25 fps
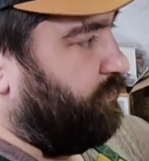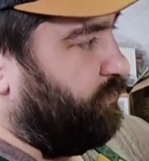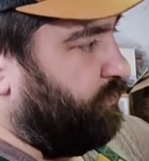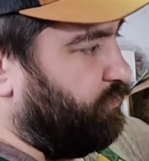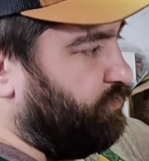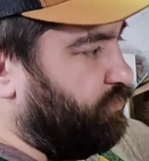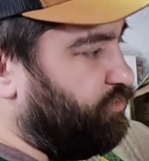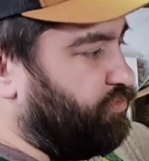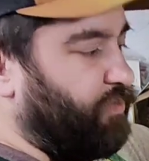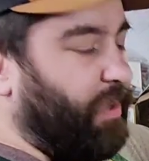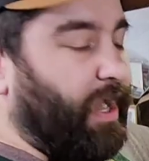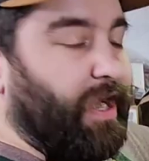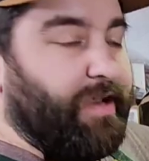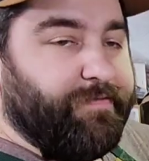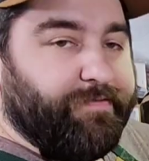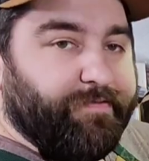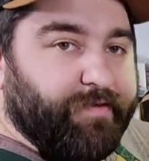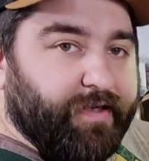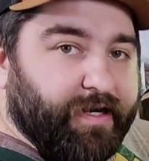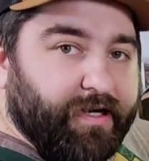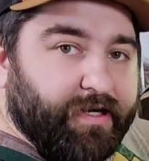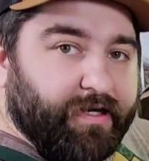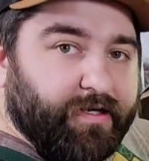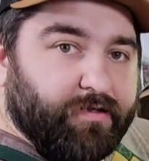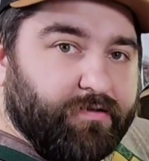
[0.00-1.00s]
dry
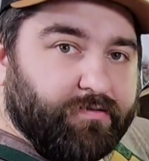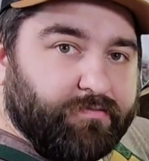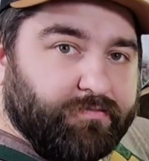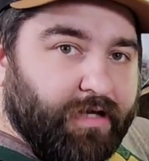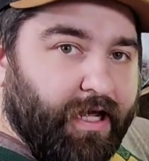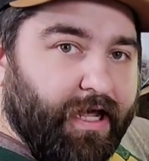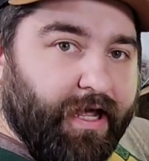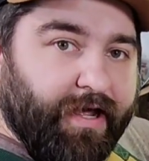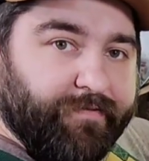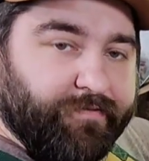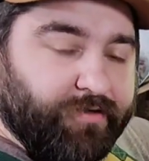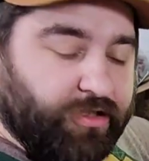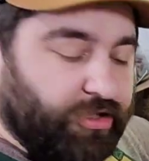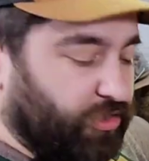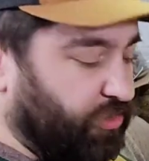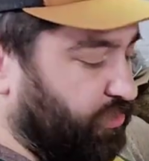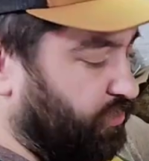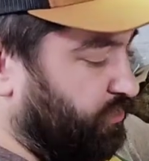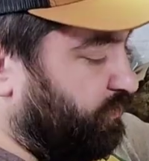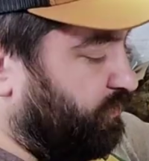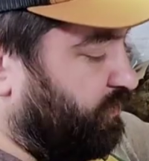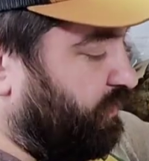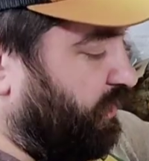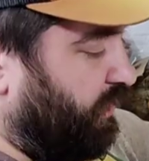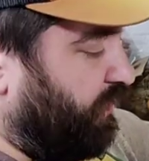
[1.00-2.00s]
fitted. I haven't
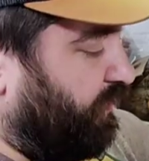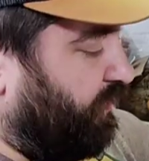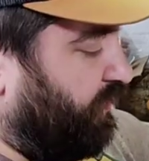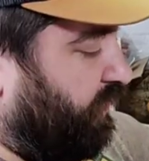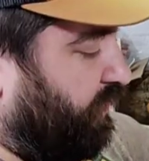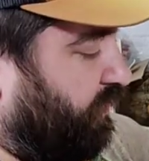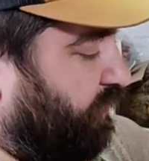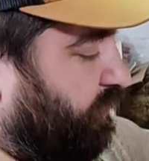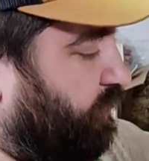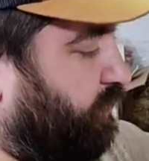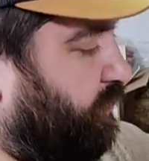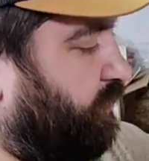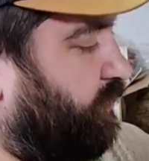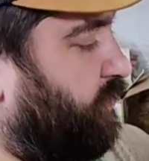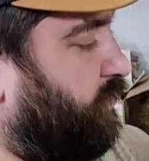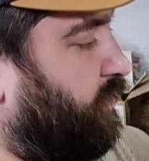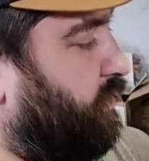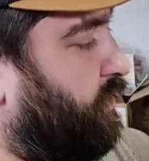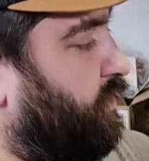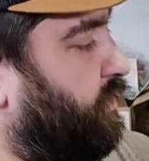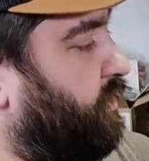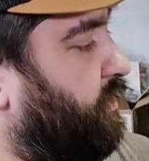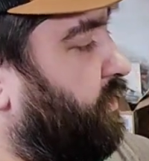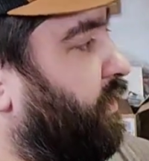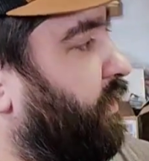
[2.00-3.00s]
glued nothing.
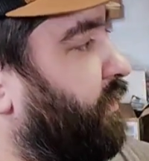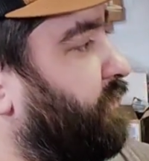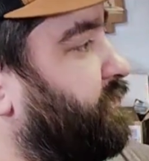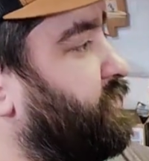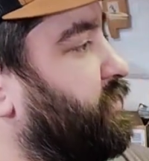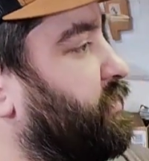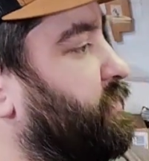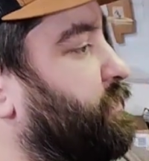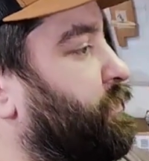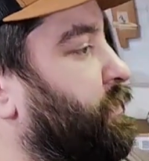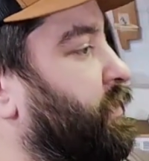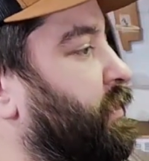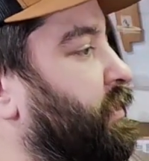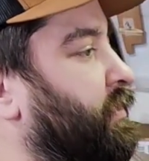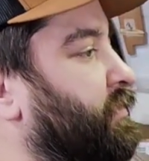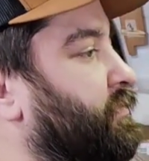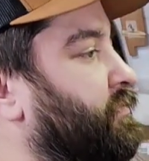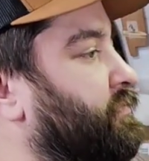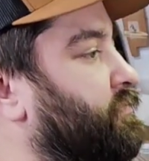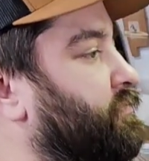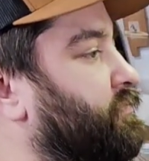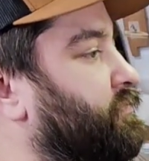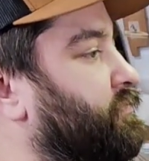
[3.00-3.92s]
I've just been